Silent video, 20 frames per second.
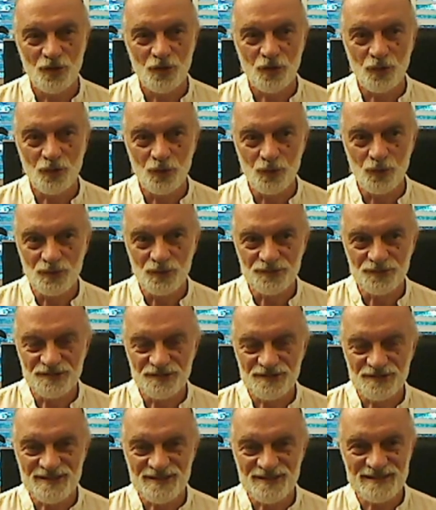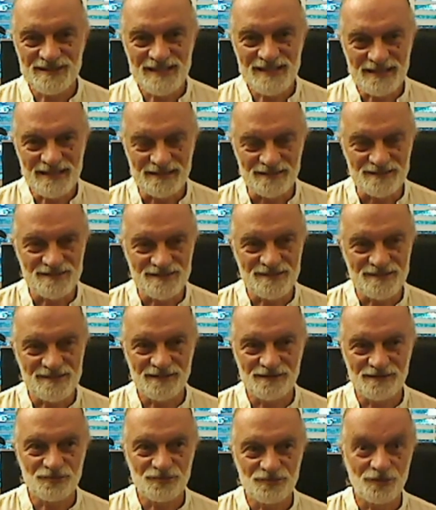old things
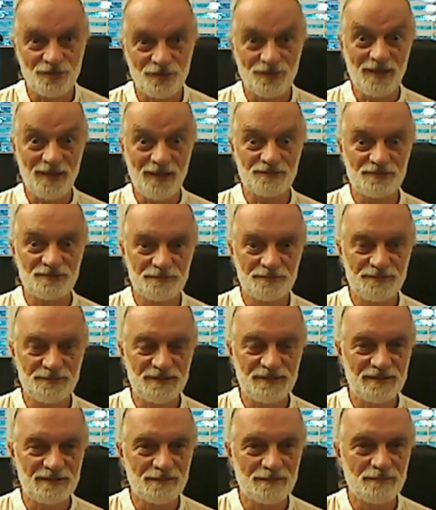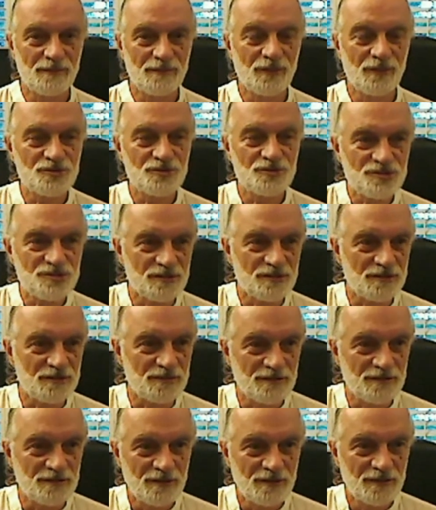that turn out to be
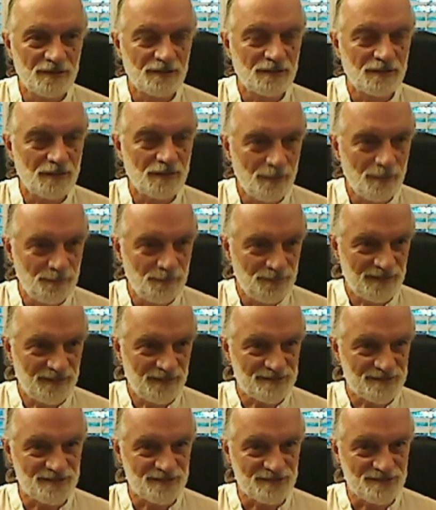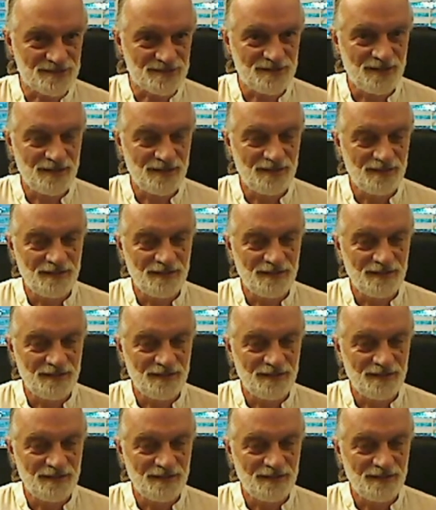emotional complexes,